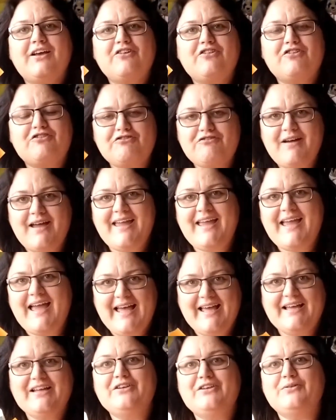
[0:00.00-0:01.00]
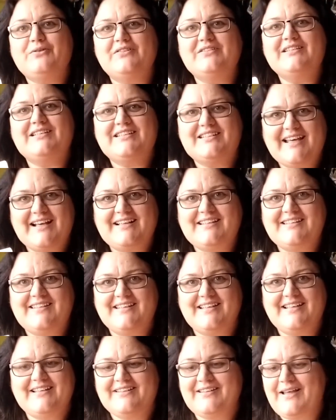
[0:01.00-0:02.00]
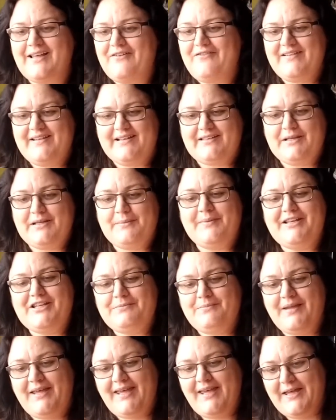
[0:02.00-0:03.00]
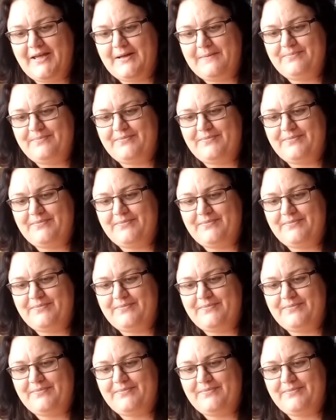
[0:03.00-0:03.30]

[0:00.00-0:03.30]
Great handle on the sex scenes, fantastic. But this bit here,